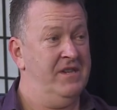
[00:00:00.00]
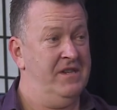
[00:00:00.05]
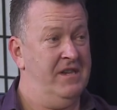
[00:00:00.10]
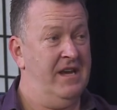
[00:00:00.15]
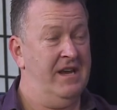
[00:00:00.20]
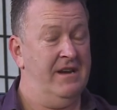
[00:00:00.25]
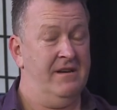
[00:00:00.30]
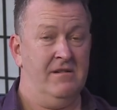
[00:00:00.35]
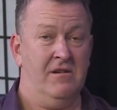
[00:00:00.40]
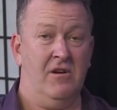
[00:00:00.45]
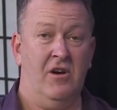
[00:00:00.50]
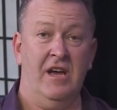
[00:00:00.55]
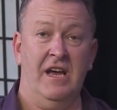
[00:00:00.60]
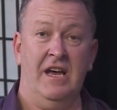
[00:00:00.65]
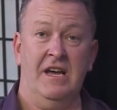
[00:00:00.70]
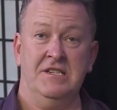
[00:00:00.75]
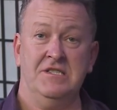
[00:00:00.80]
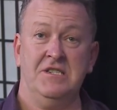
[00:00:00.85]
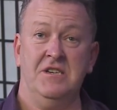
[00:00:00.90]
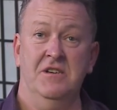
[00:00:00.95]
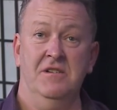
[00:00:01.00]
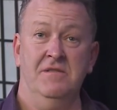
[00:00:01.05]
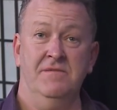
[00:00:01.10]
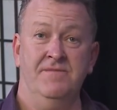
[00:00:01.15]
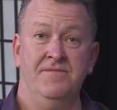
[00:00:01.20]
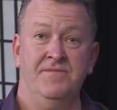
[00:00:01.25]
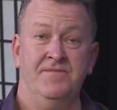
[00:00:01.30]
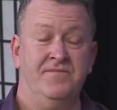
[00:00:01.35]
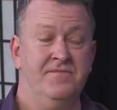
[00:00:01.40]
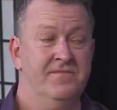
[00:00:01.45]
than that? I ask you. And
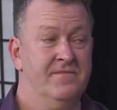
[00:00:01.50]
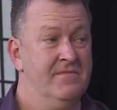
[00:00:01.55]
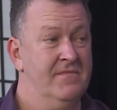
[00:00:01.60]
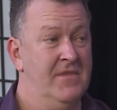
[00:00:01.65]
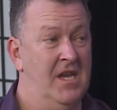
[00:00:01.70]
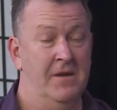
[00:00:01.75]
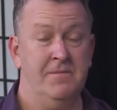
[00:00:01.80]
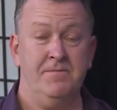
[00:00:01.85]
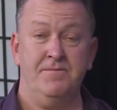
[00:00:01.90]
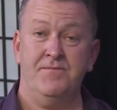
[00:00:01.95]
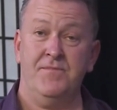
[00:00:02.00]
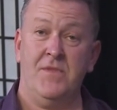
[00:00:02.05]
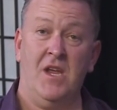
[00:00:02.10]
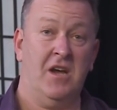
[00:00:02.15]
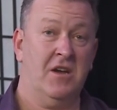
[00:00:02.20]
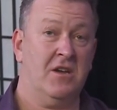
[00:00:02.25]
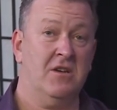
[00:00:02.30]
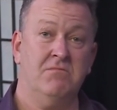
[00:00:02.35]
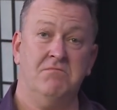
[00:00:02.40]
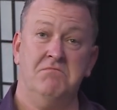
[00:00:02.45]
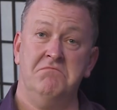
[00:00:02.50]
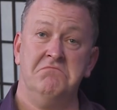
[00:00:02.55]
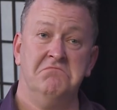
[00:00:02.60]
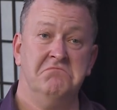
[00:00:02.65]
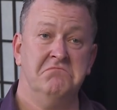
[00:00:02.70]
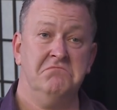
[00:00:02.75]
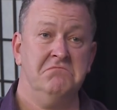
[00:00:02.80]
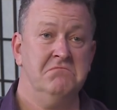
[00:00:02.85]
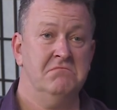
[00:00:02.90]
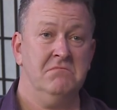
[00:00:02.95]
it's fun. Yep. But, no. I, but
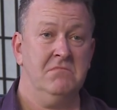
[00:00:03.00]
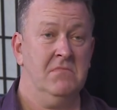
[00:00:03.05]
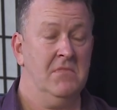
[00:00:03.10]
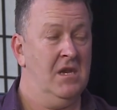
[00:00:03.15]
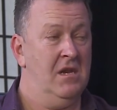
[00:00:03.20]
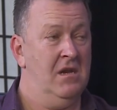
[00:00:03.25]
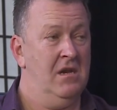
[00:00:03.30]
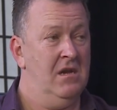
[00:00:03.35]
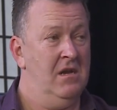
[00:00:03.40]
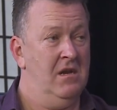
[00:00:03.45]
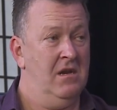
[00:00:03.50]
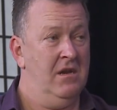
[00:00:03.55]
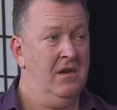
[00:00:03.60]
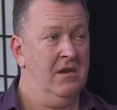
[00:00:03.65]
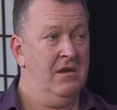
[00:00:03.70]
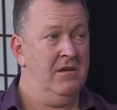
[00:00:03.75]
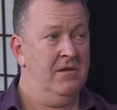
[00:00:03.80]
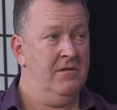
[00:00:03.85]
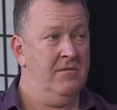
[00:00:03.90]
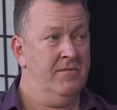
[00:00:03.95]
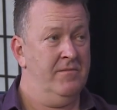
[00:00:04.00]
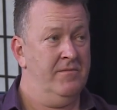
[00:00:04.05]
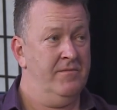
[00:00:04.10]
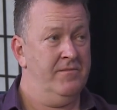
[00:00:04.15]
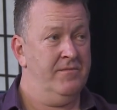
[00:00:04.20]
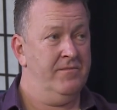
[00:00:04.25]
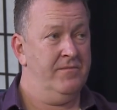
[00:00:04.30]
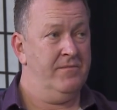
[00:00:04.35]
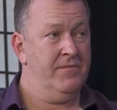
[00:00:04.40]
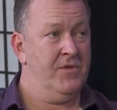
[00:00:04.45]
I cannot have tomatoes and
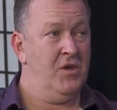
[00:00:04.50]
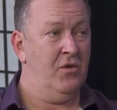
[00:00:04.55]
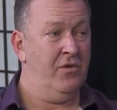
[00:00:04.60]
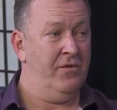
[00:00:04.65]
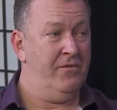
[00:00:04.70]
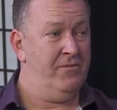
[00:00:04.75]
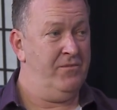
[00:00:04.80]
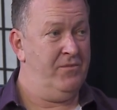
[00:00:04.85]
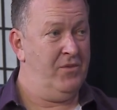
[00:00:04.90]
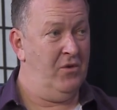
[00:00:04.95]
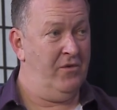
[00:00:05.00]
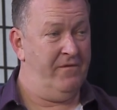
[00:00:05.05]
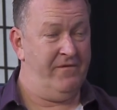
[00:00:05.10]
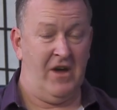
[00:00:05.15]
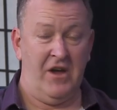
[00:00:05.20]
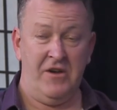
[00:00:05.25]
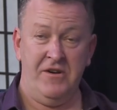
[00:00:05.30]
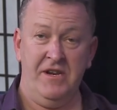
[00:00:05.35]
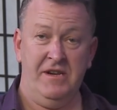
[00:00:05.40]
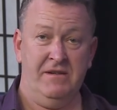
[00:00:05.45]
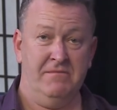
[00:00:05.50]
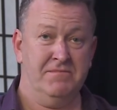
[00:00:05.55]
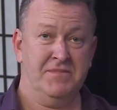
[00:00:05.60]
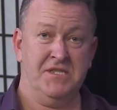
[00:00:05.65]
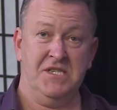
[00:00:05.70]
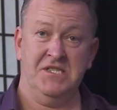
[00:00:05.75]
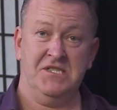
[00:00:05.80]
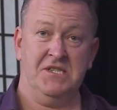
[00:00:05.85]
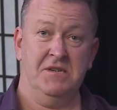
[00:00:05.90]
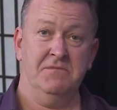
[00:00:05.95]
performer. Your, your voting
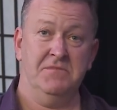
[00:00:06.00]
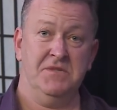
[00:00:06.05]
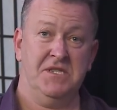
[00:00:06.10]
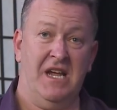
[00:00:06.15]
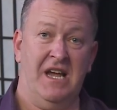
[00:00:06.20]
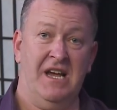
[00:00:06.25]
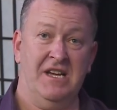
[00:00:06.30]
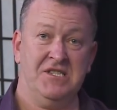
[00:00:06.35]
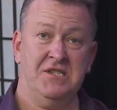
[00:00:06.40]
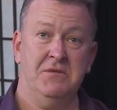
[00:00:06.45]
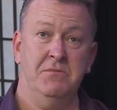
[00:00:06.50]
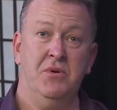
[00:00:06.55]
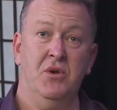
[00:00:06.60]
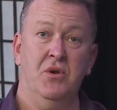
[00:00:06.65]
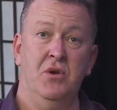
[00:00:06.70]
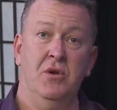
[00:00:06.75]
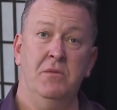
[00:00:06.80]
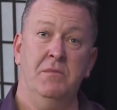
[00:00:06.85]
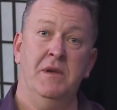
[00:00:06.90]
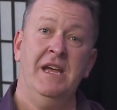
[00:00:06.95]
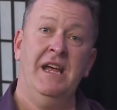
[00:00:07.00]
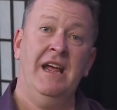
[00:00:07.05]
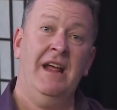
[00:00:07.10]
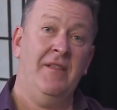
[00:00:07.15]
systems are superb.